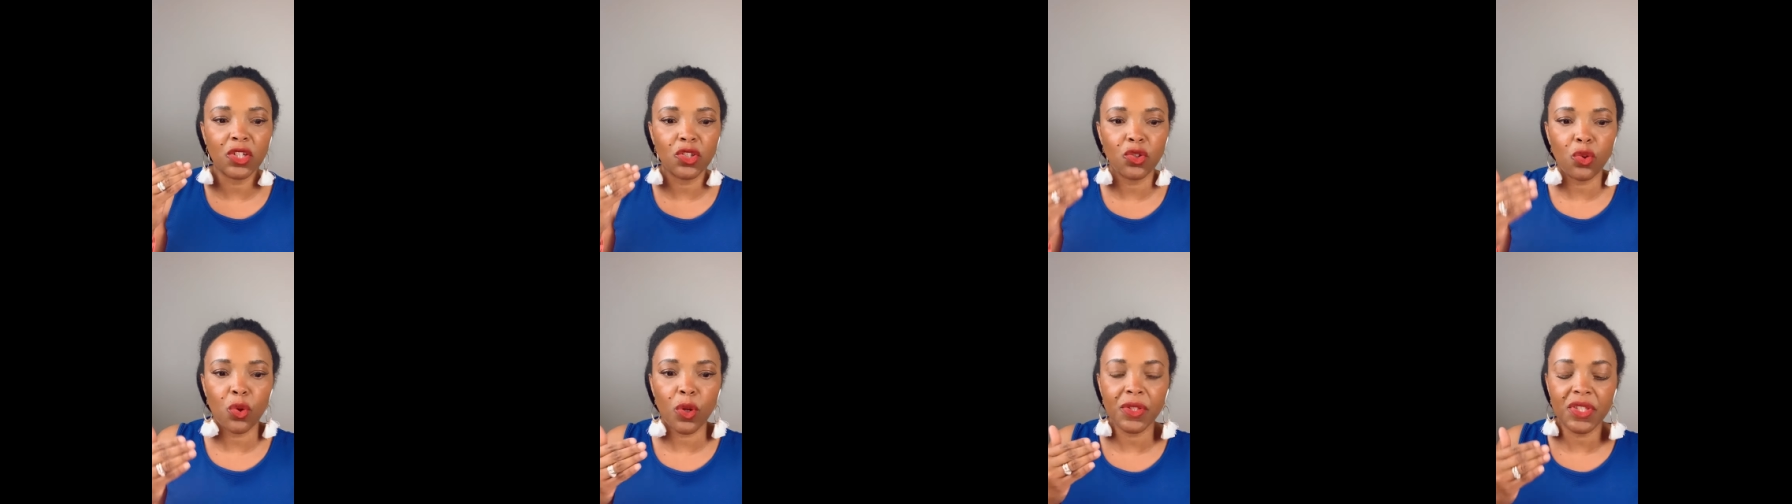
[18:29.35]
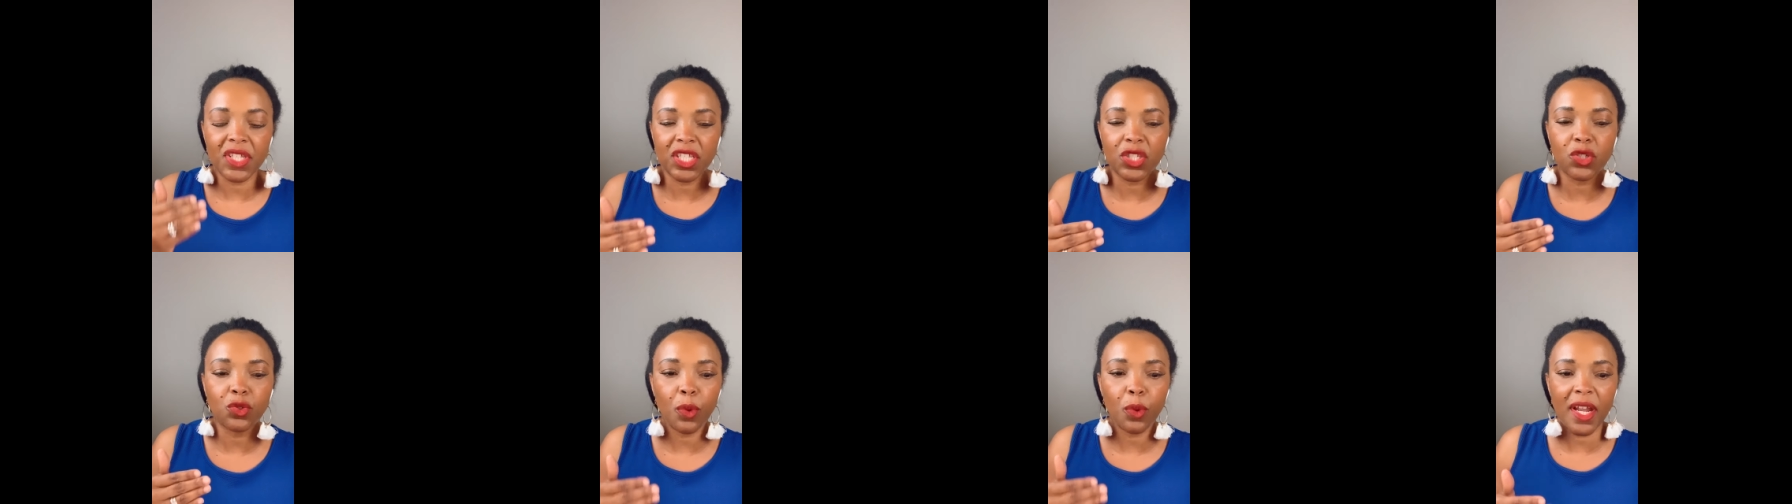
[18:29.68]
ignore
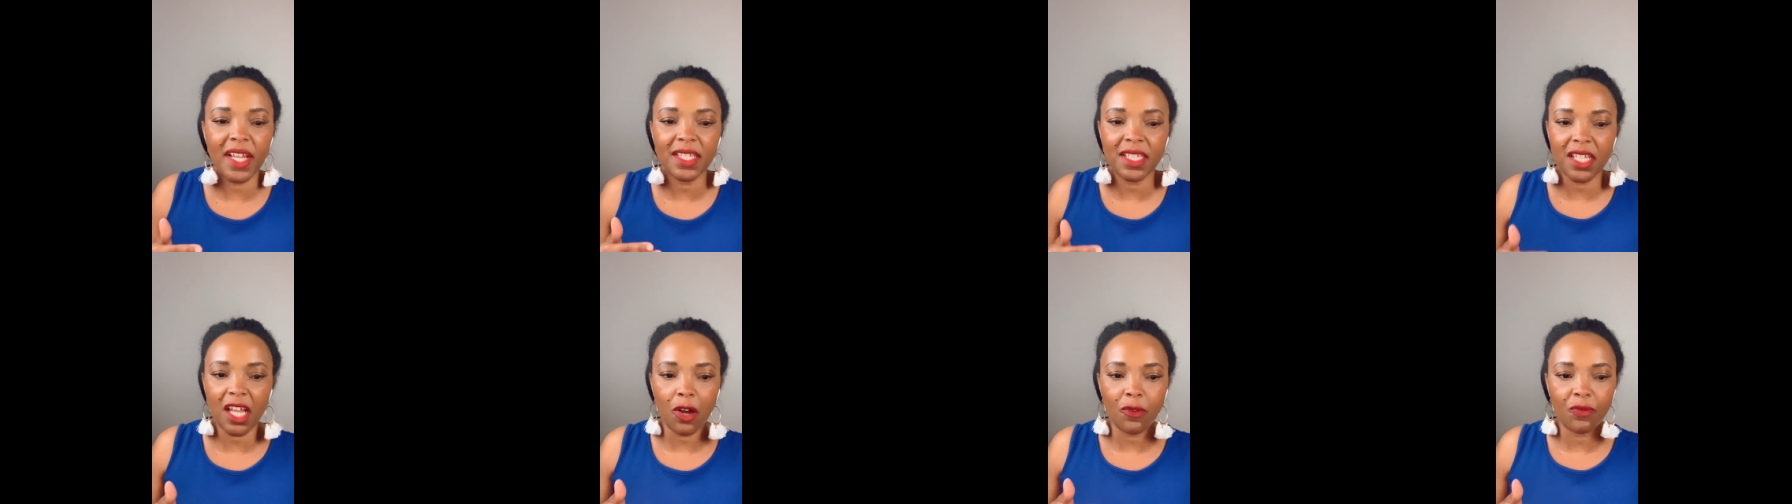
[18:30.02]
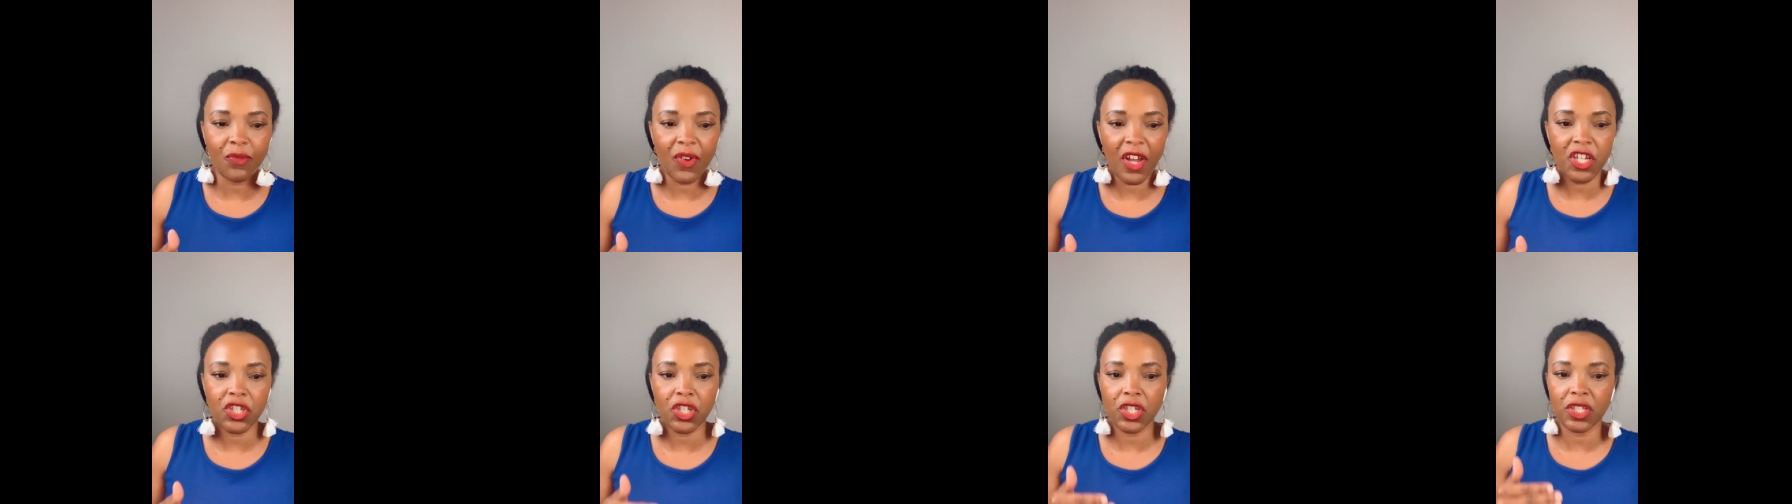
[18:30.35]
this great
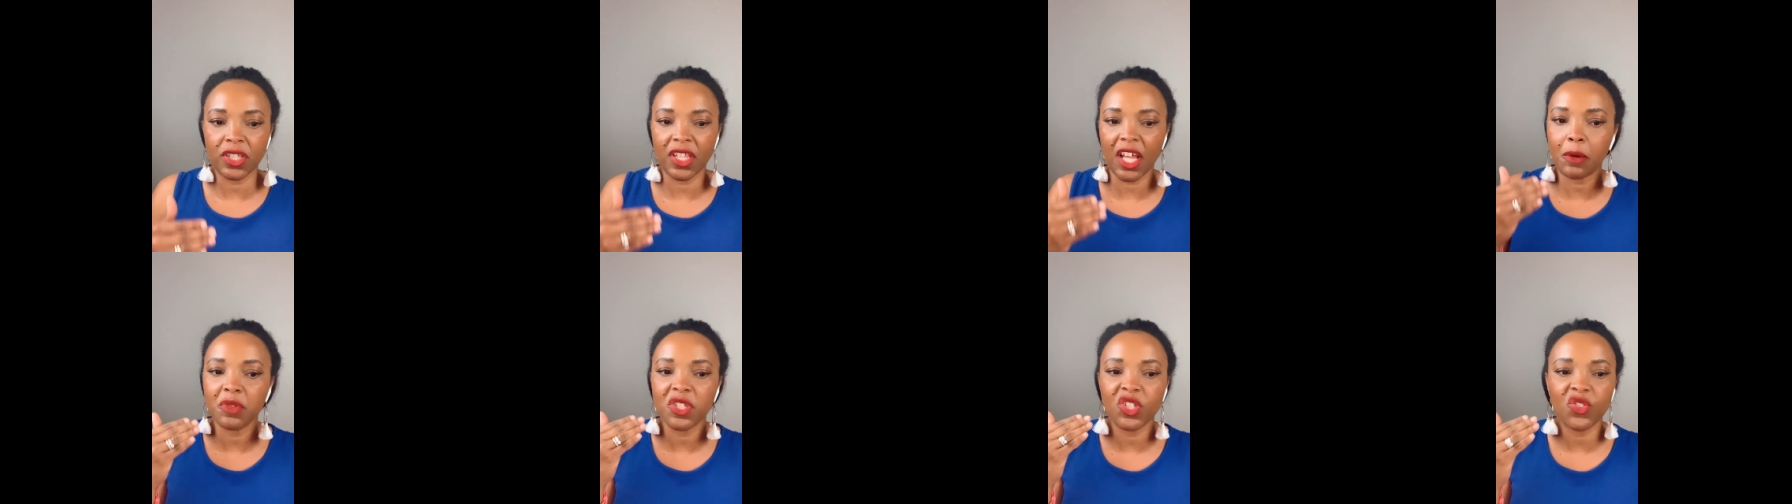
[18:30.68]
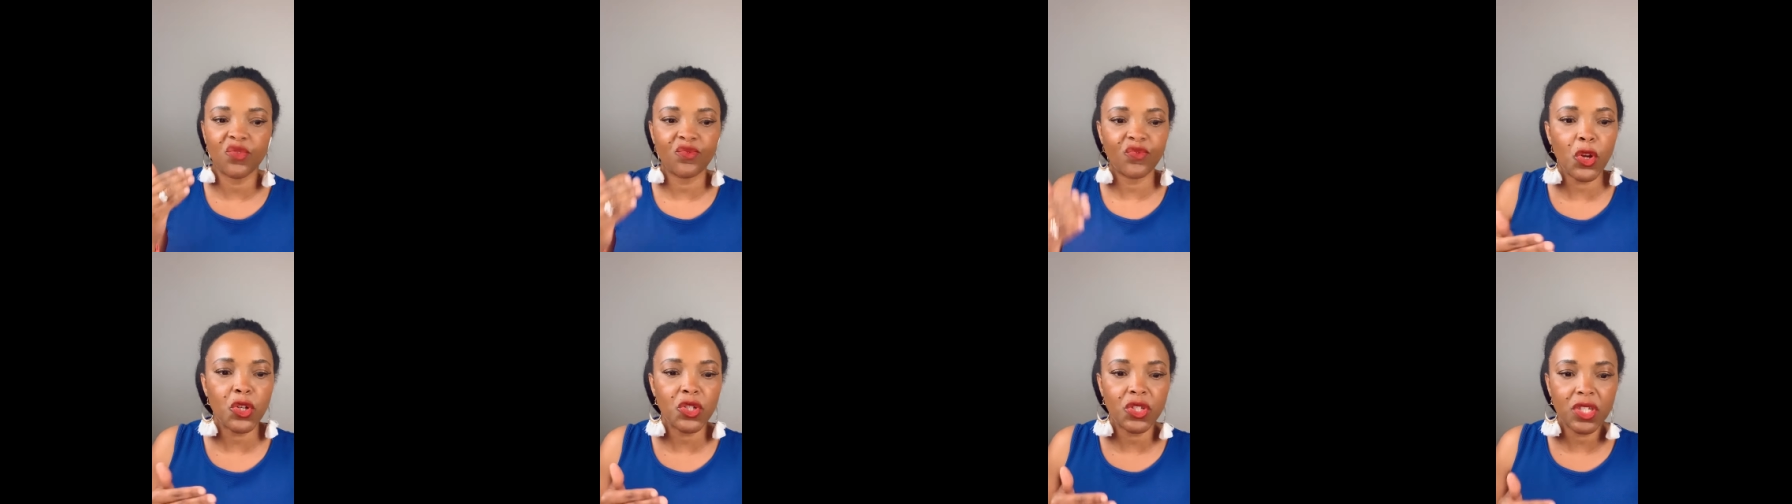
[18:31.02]
salvation that
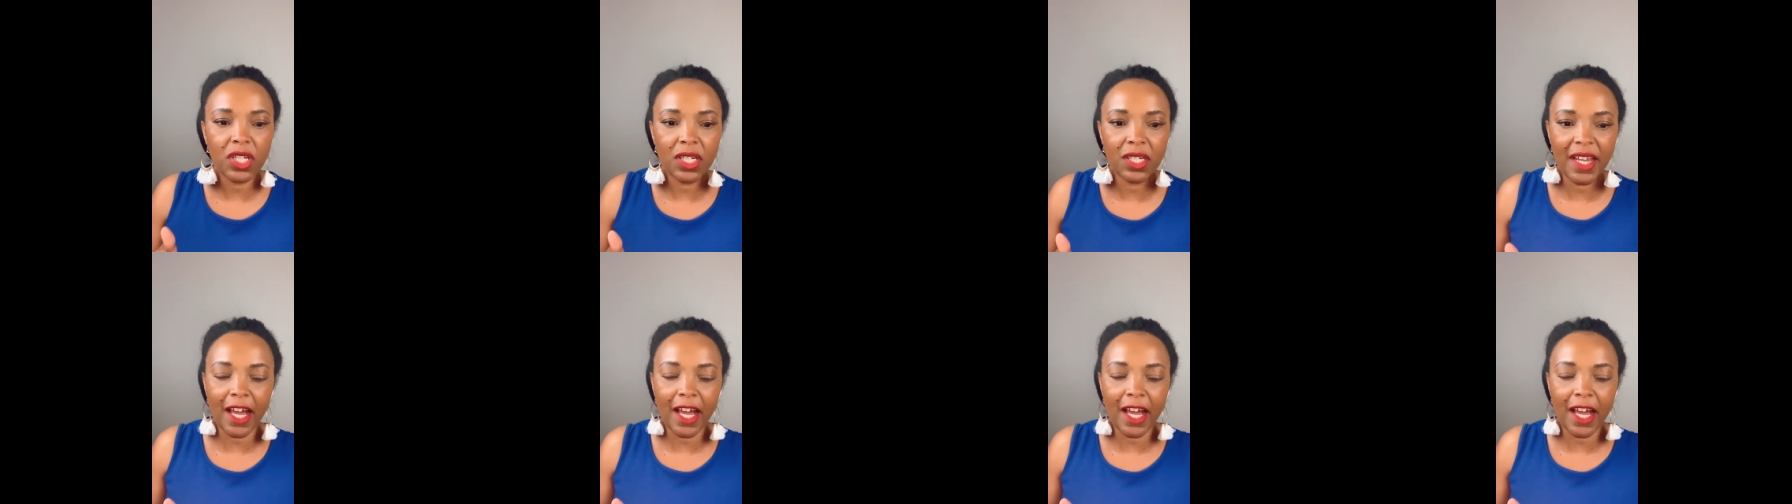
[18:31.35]
was first